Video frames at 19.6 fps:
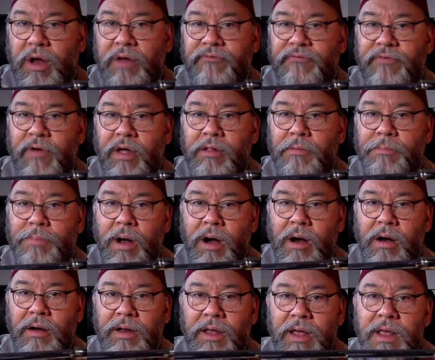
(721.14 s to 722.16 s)
and fall
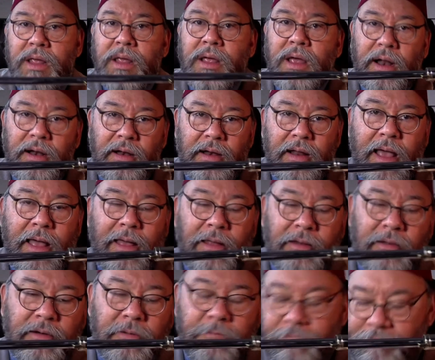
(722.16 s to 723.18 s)
apart. And,
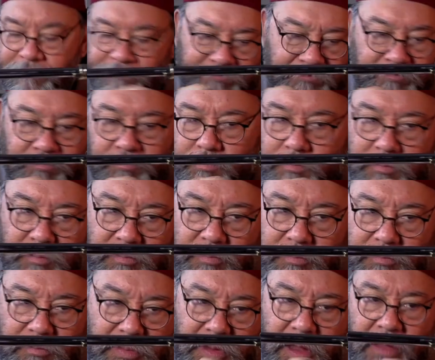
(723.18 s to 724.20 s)
and
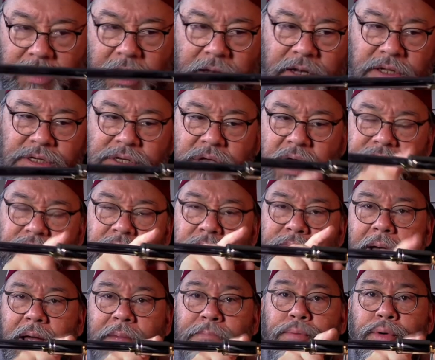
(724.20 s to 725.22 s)
they discovered
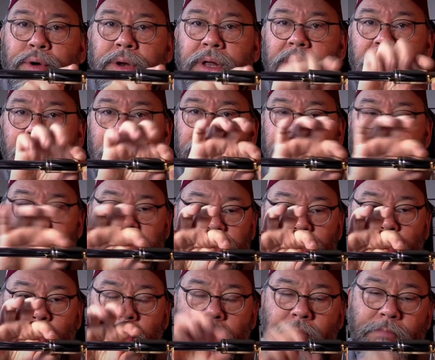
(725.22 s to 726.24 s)
by putting on these
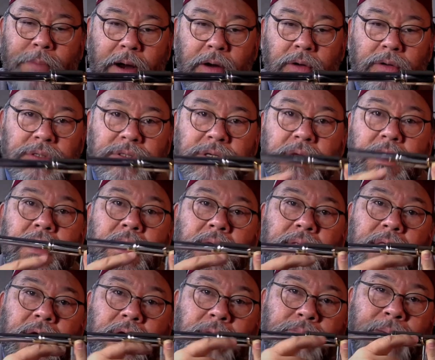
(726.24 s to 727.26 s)
cork barrels,
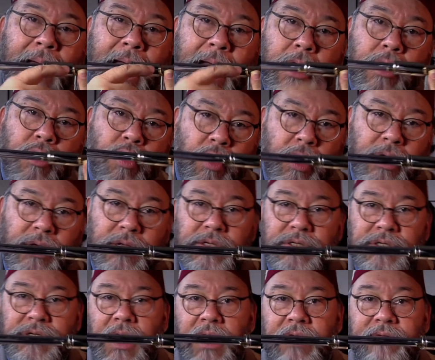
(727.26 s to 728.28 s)
they could pack cork
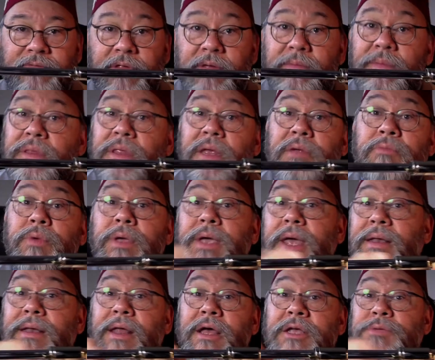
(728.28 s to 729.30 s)
inside of them, and then we
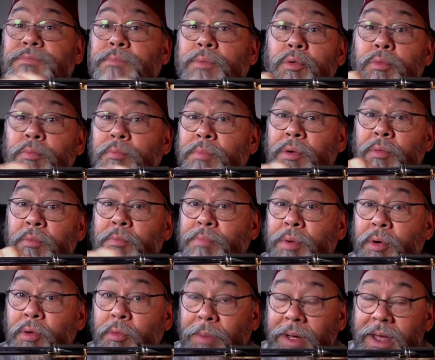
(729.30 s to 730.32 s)
get nice boom, boom,
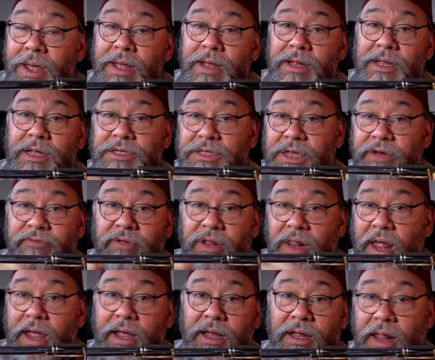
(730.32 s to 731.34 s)
boom, instead of
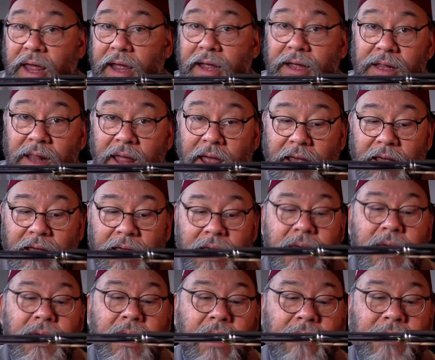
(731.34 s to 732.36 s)
clank, clank, clank.
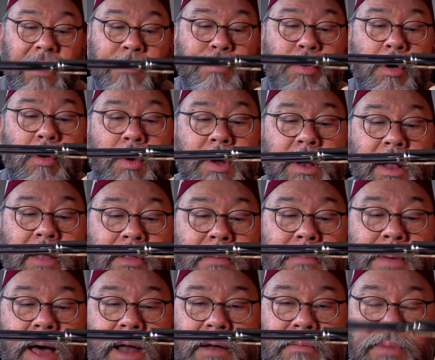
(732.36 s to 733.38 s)
And they put one on the
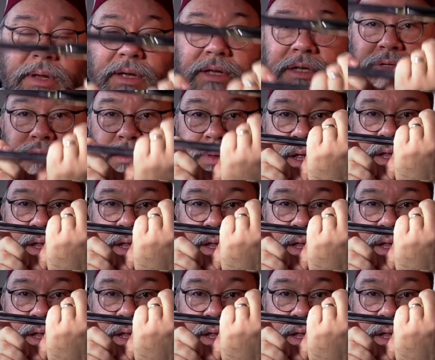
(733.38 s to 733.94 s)
bottom because when they